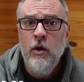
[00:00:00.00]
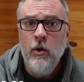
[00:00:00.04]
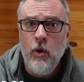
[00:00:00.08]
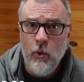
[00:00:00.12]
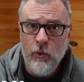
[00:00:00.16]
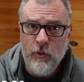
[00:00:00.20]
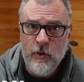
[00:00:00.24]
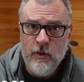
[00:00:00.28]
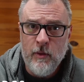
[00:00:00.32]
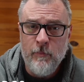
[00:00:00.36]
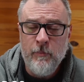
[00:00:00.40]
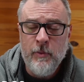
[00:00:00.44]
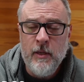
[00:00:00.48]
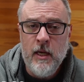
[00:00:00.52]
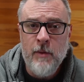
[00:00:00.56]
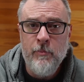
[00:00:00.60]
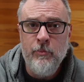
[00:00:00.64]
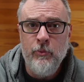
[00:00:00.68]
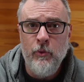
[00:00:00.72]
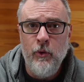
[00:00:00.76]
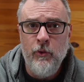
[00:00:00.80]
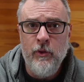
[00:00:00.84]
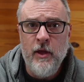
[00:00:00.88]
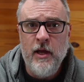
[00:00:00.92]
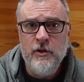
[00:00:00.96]
only the
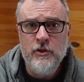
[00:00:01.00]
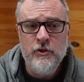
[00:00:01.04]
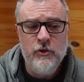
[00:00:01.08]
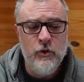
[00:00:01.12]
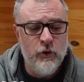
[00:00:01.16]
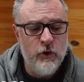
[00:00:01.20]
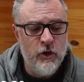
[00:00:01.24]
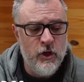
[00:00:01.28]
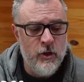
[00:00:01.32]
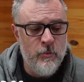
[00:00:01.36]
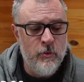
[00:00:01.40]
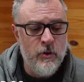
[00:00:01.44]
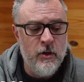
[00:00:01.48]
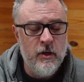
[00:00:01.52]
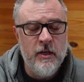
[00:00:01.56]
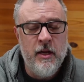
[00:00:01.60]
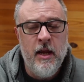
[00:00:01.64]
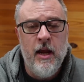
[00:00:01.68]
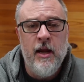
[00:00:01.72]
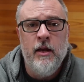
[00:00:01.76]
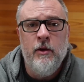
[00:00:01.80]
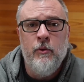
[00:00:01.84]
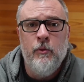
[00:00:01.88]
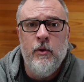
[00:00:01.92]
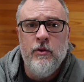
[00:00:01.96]
people that you're
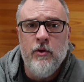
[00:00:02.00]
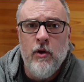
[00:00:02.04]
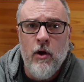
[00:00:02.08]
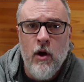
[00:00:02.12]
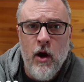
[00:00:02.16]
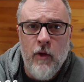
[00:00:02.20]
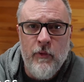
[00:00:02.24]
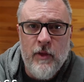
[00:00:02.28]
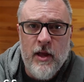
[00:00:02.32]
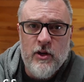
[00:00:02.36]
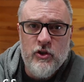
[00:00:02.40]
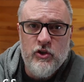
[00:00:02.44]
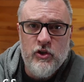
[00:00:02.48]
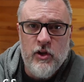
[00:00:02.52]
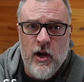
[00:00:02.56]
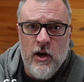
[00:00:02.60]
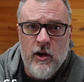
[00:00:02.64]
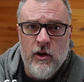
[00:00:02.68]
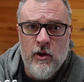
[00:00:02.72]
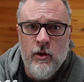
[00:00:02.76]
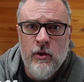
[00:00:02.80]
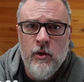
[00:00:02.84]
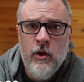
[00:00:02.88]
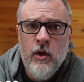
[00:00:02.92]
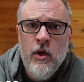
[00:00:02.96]
communicating with on that
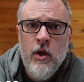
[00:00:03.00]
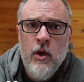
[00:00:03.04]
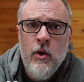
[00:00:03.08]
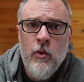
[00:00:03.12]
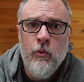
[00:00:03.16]
channel